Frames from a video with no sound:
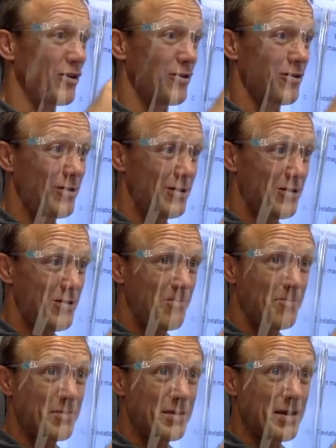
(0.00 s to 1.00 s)
get close
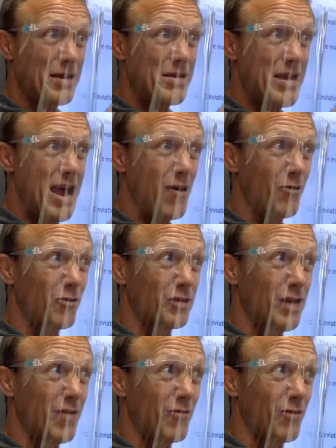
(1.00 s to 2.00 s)
together,
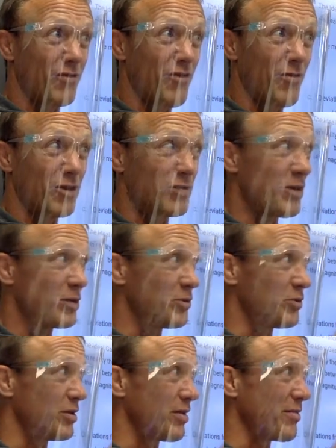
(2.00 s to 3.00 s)
now there's not really
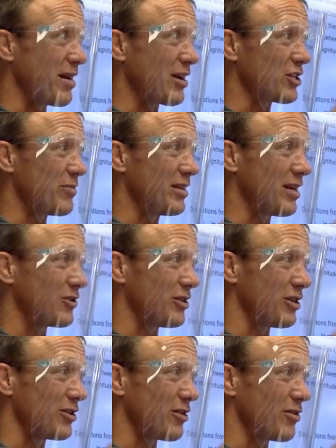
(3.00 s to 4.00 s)
very much space between them. They
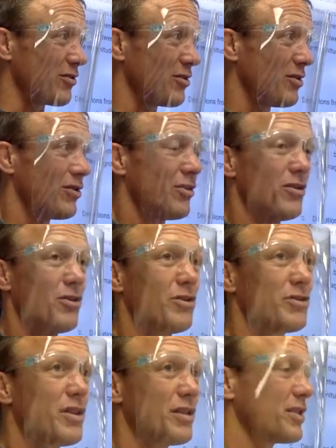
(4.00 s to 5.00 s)
might actually be touching each
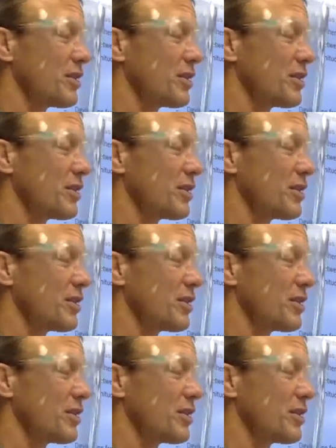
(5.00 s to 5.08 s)
other.